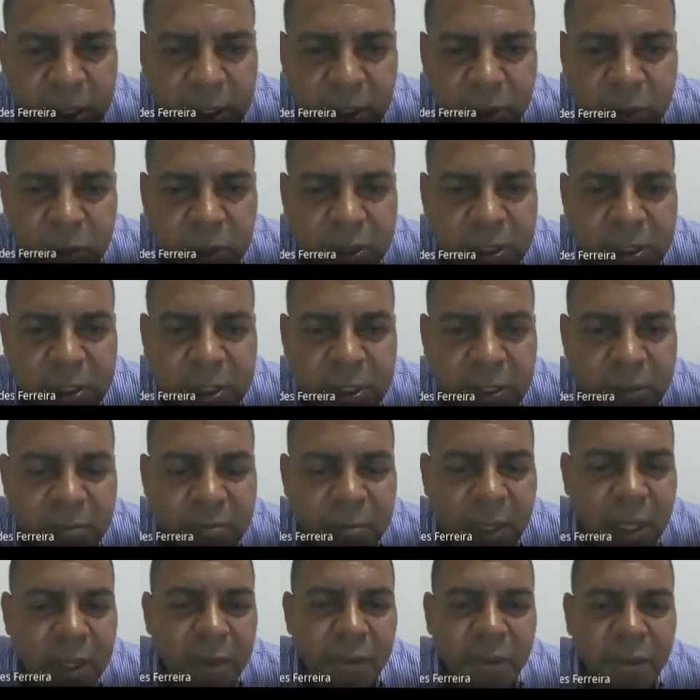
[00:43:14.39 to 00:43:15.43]
you see
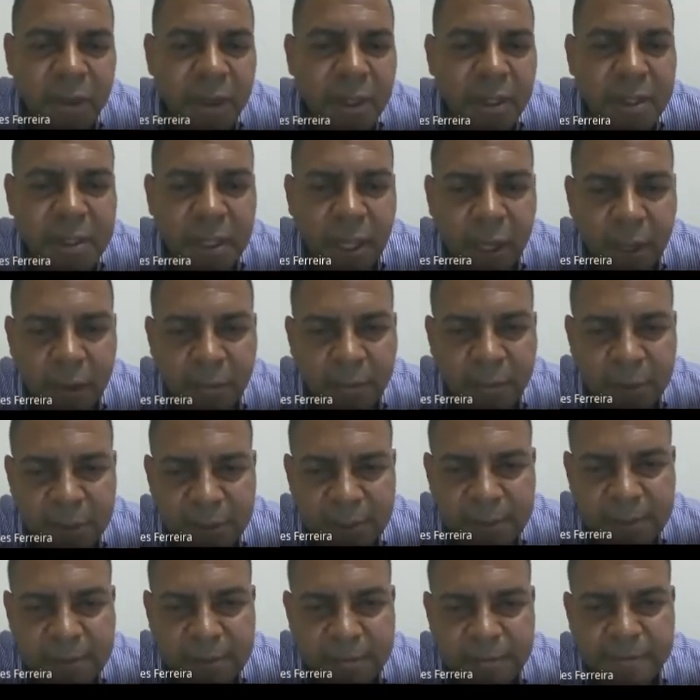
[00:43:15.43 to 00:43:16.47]
many things
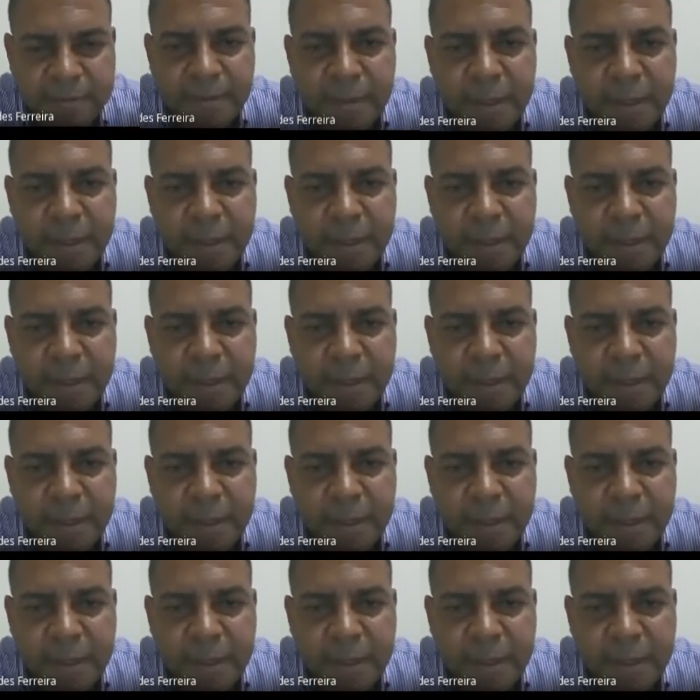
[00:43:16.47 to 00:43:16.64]
happens.